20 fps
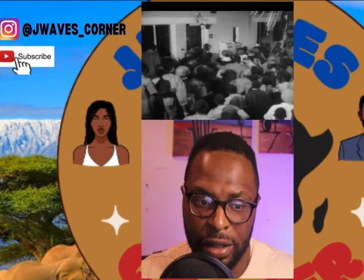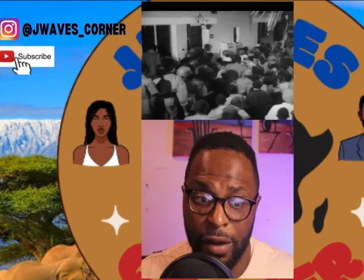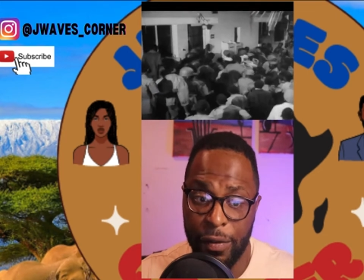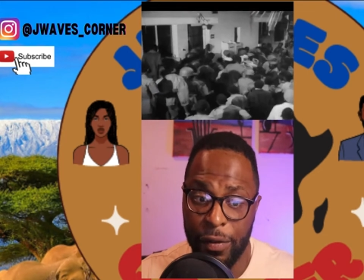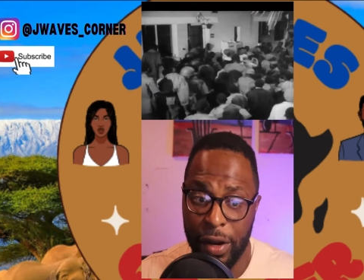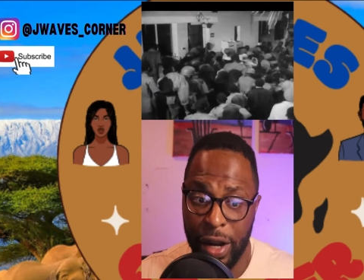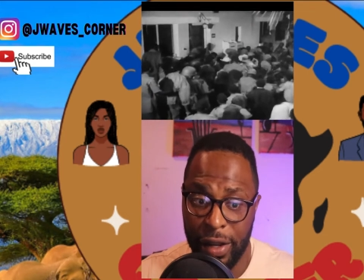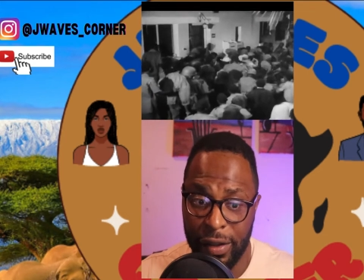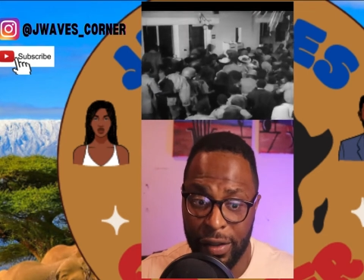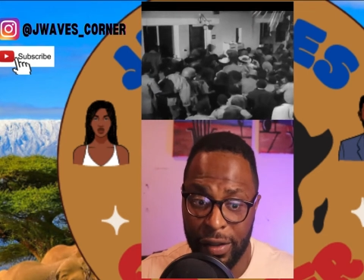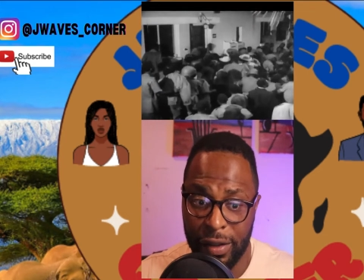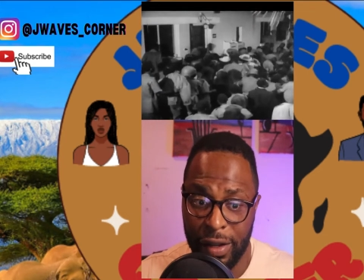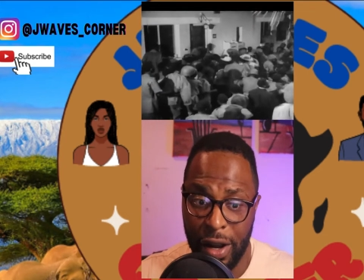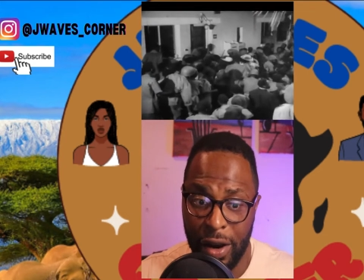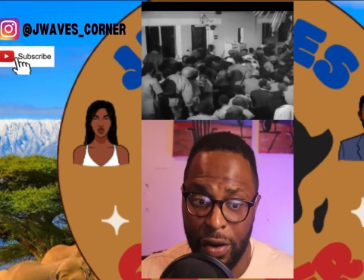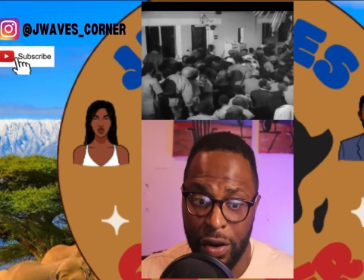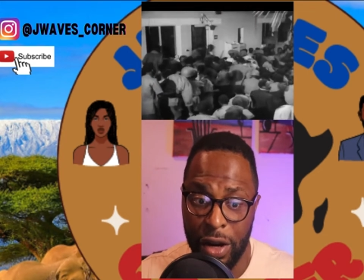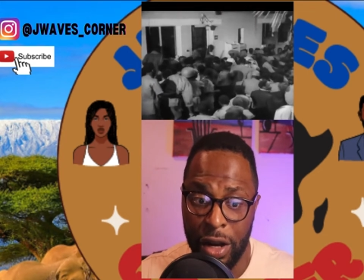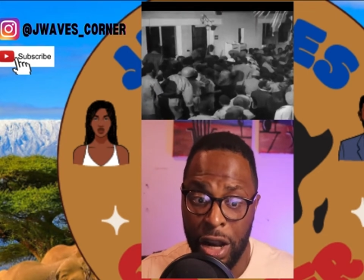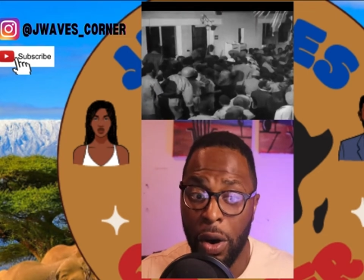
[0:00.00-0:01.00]
if
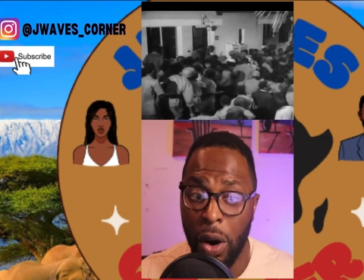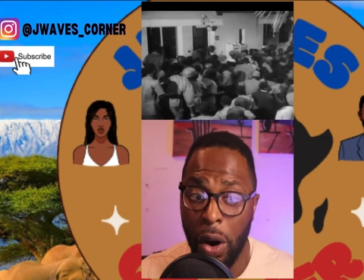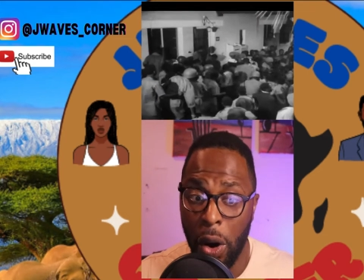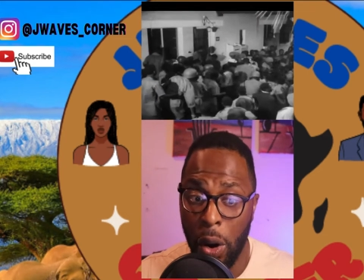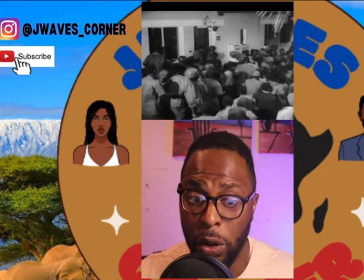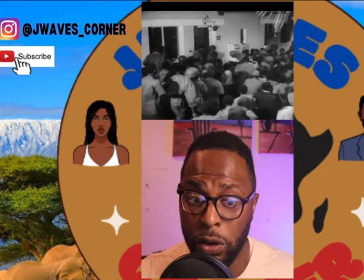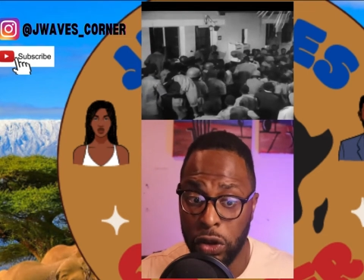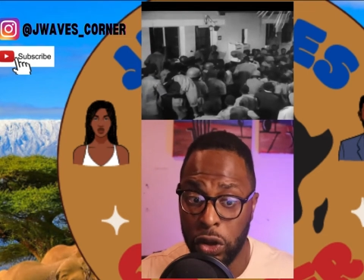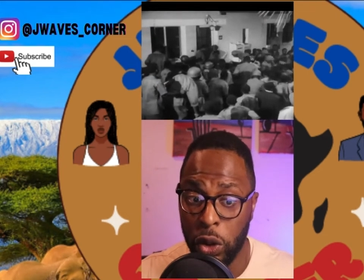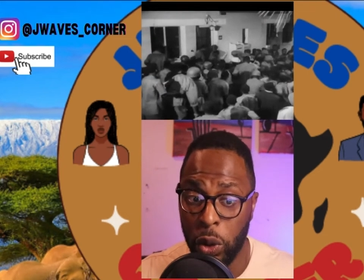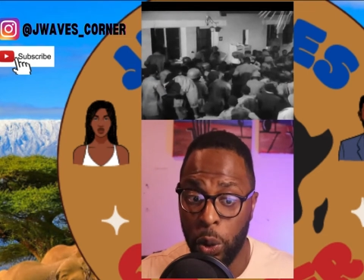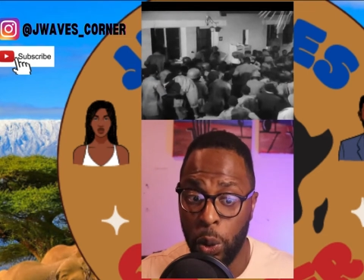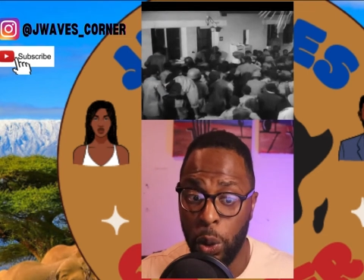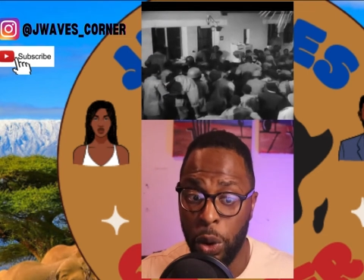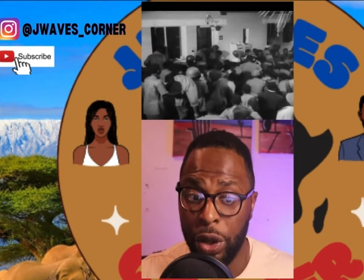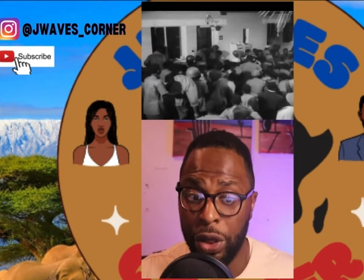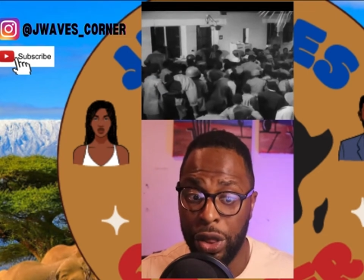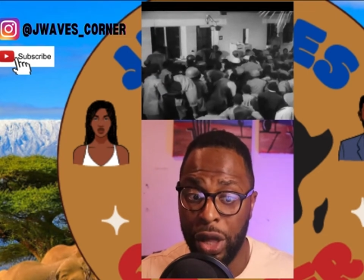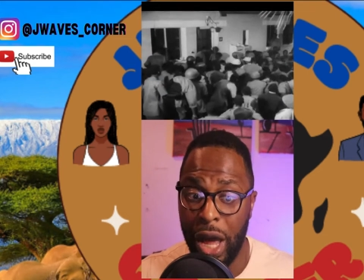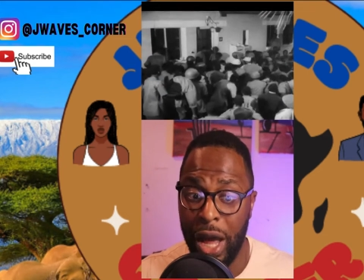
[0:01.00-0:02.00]
necessary, but also
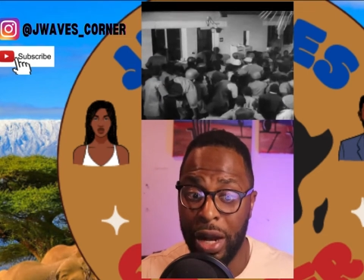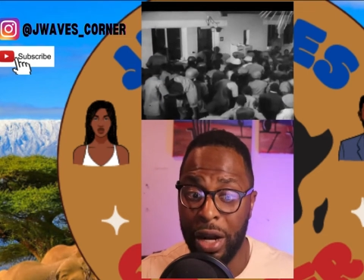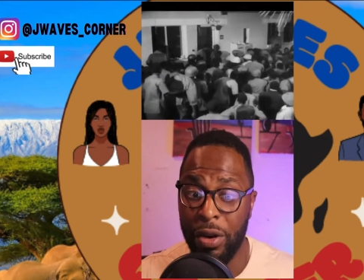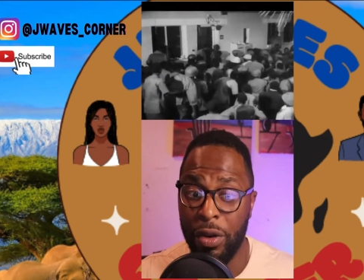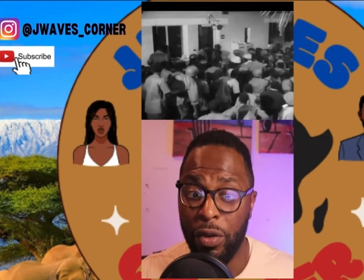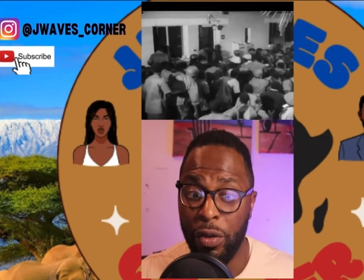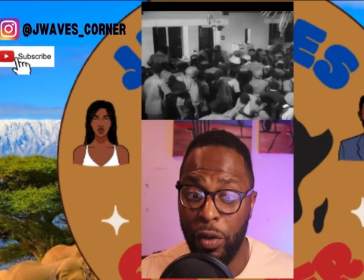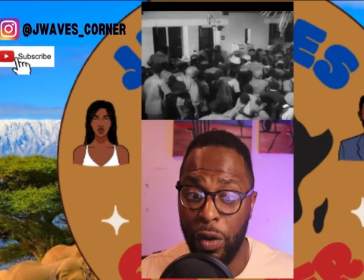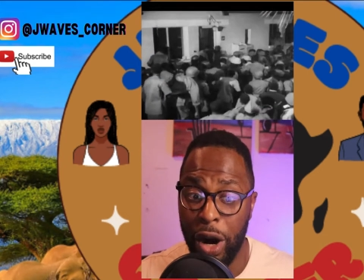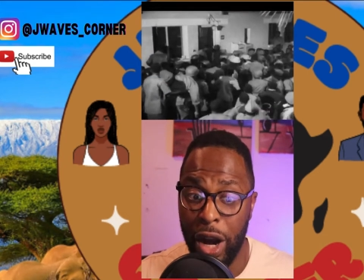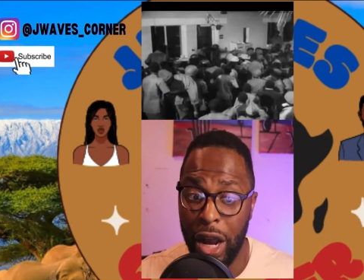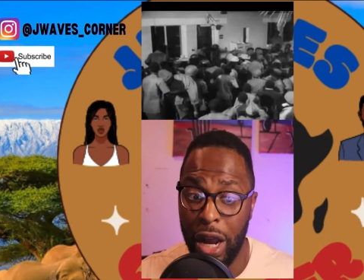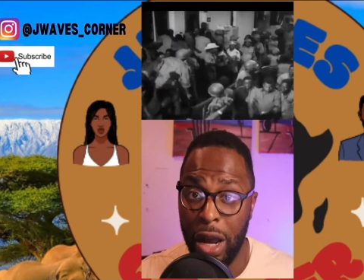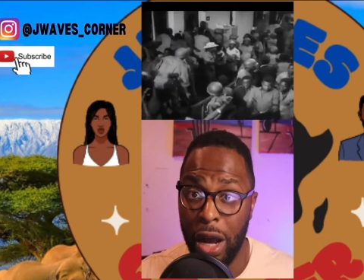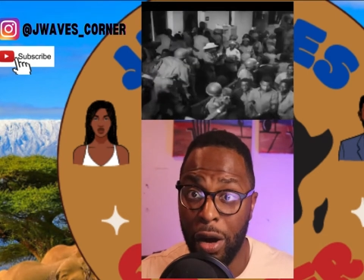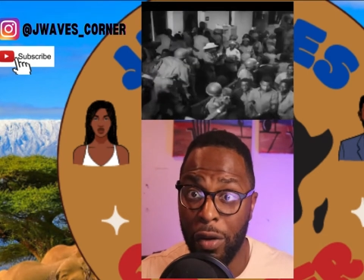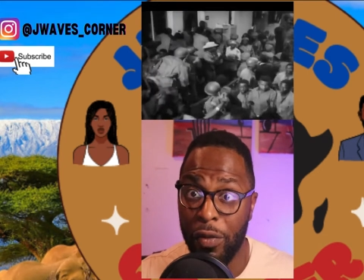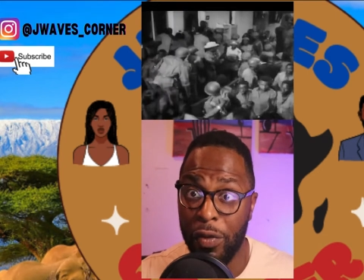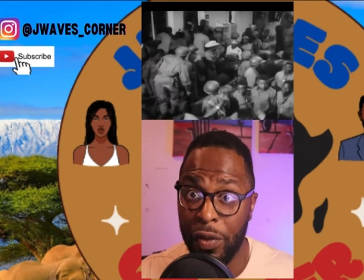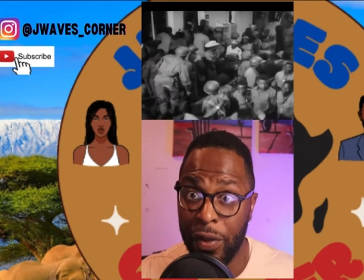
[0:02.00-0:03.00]
with an array
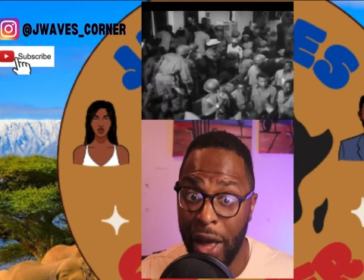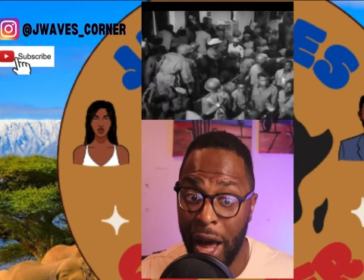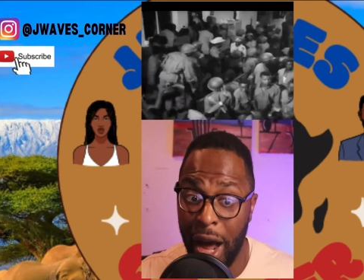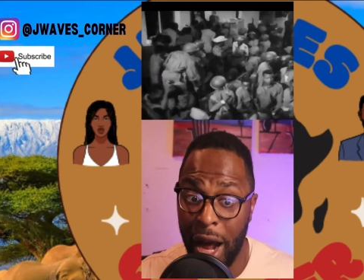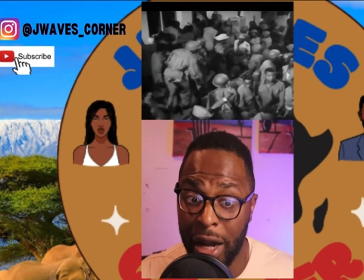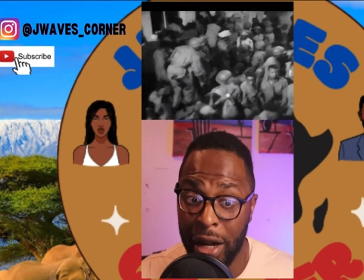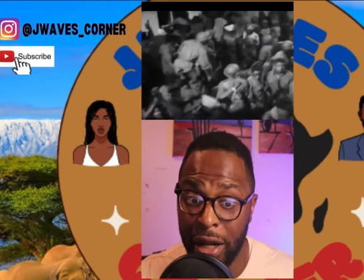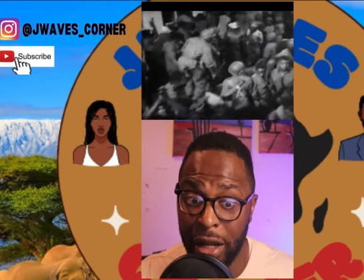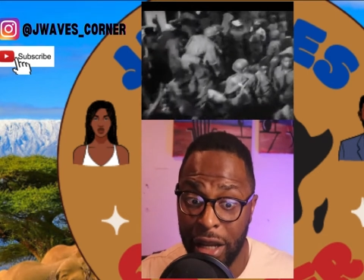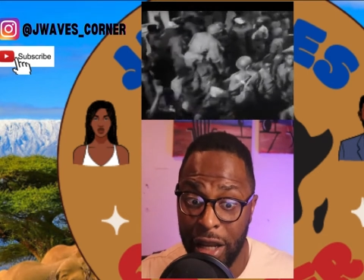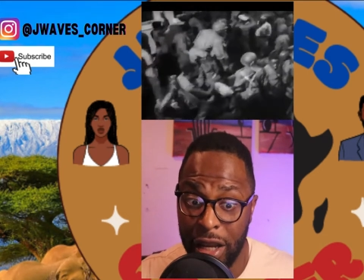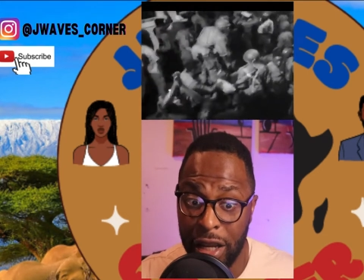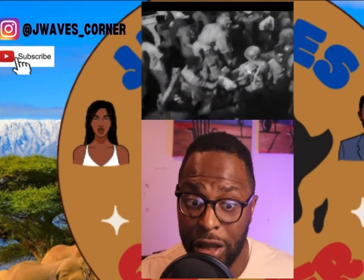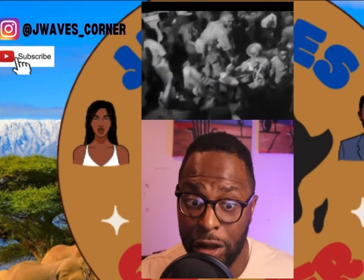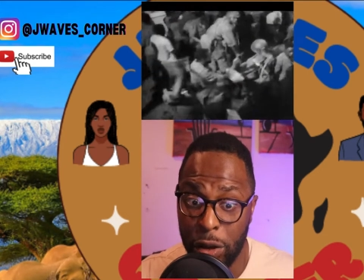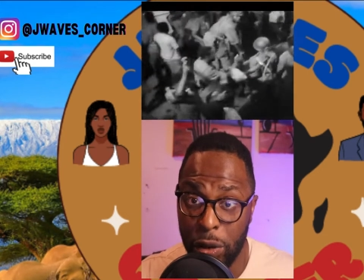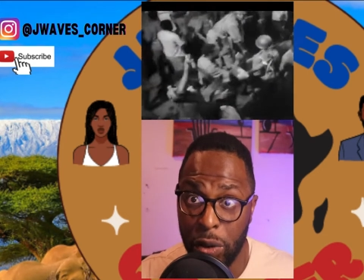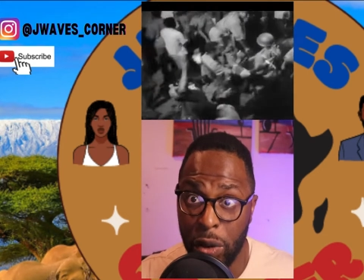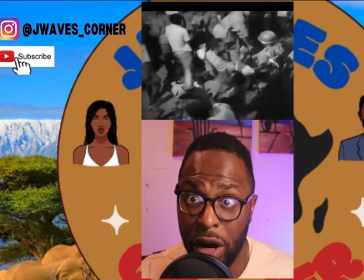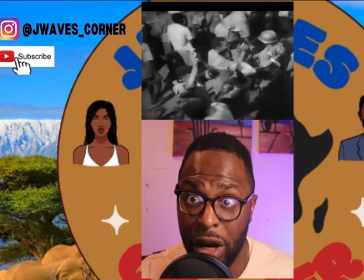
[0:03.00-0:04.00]
of
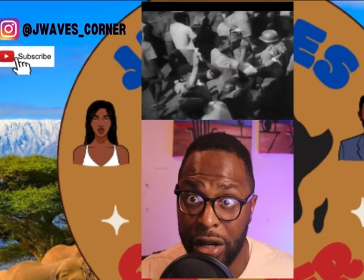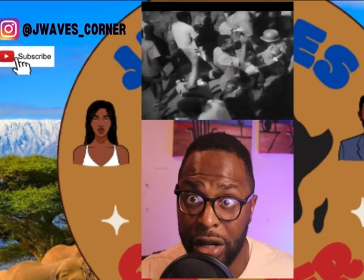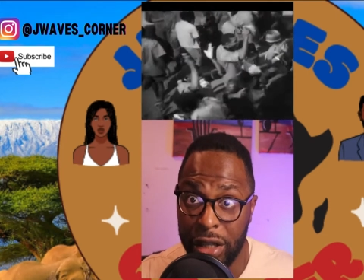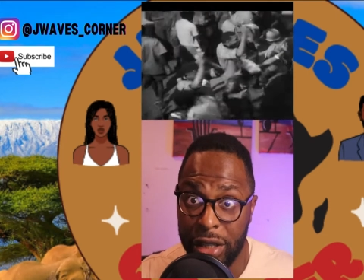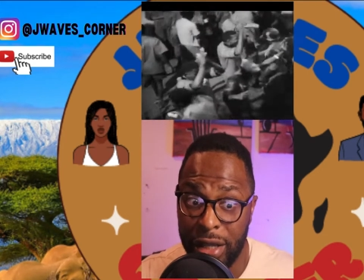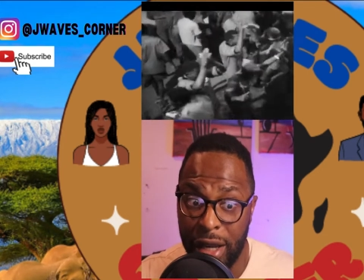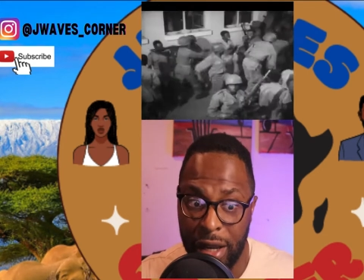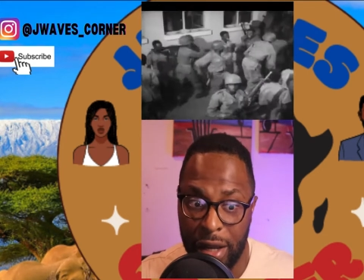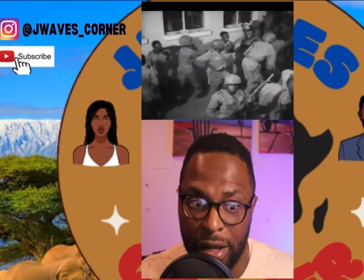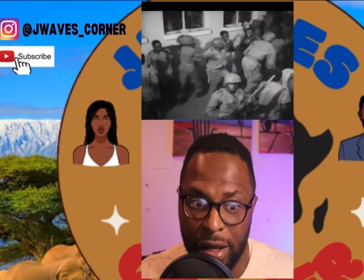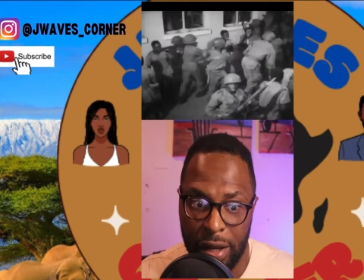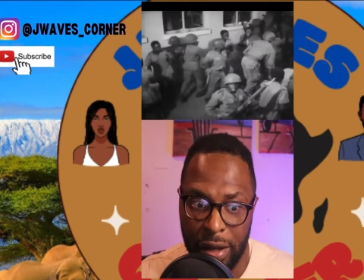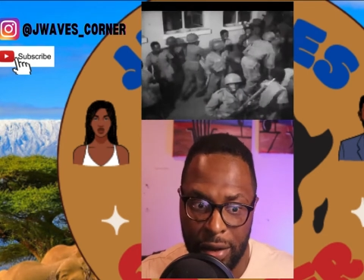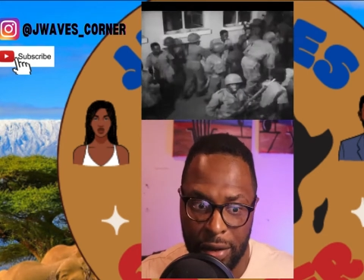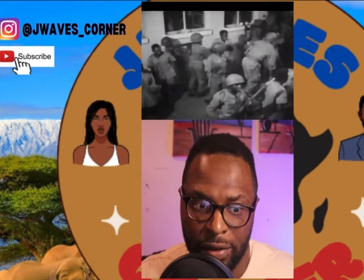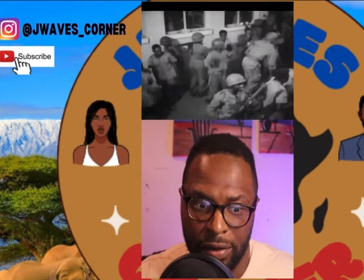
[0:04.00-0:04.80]
non-lethal undertakings.